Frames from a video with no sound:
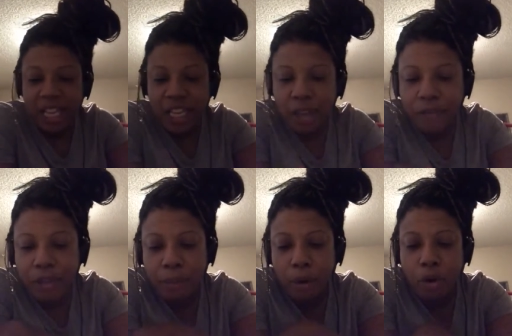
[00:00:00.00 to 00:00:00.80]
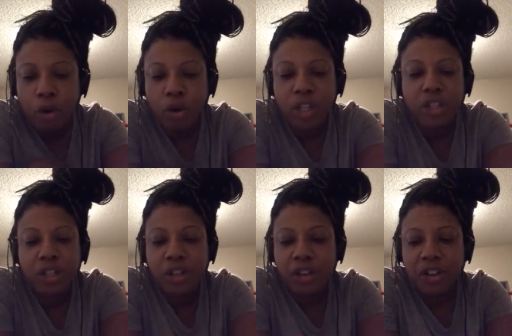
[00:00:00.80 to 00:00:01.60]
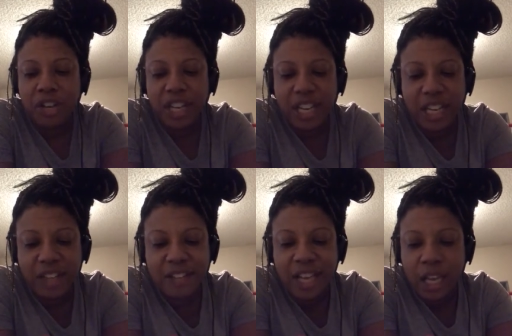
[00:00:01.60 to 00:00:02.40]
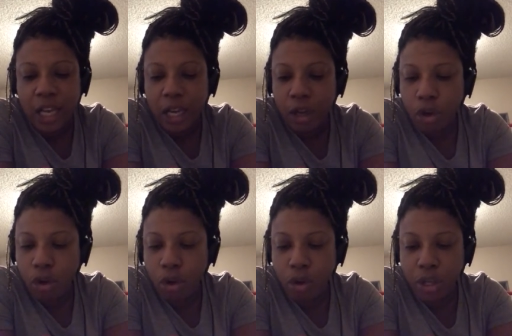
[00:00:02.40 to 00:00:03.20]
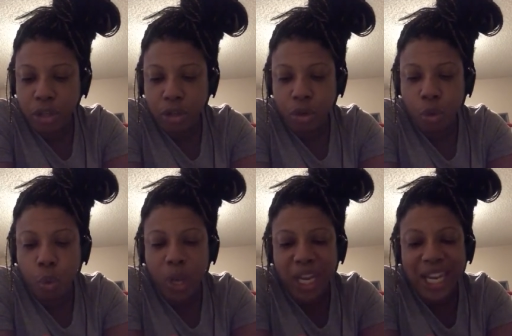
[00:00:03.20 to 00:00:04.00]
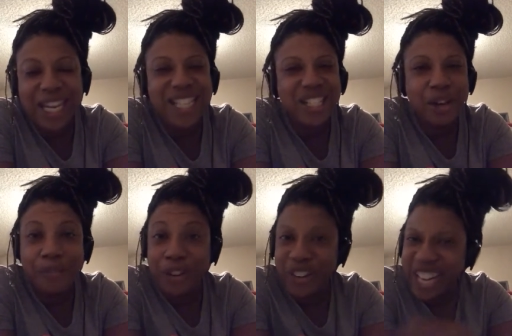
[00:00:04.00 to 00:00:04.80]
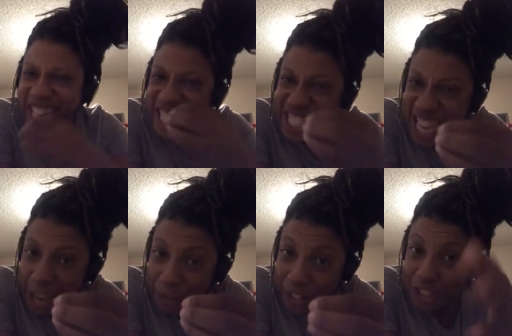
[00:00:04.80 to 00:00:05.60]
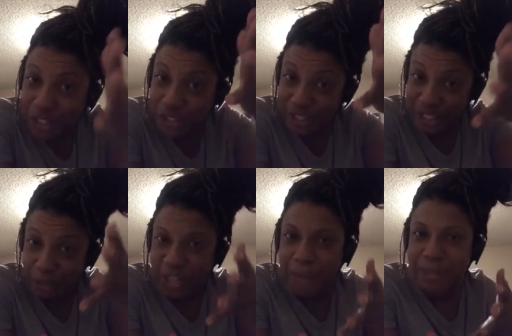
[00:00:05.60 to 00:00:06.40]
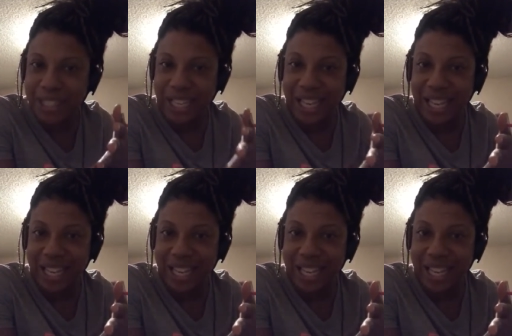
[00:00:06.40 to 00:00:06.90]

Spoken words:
give them according to their deeds and according to the wickedness of their endeavors. Do you see what I'm saying?